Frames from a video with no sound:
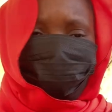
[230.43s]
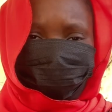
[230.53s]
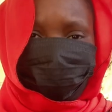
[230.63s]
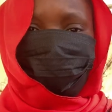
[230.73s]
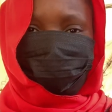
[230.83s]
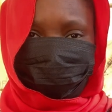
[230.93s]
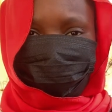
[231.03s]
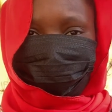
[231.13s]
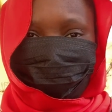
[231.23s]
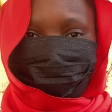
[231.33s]
Nothing
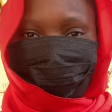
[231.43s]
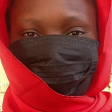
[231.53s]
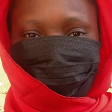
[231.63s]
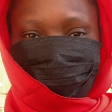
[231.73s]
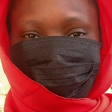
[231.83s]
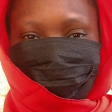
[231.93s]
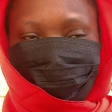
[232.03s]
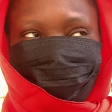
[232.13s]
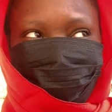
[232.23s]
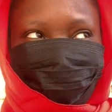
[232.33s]
is going to happen to me.
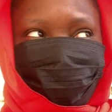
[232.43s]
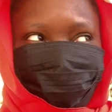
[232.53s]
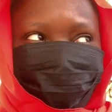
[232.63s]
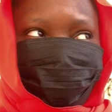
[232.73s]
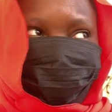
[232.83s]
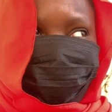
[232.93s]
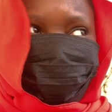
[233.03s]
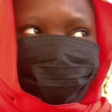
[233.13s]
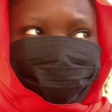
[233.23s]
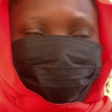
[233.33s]

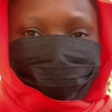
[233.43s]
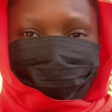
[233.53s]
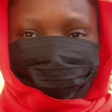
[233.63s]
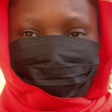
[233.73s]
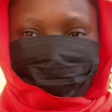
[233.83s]
Inshallah.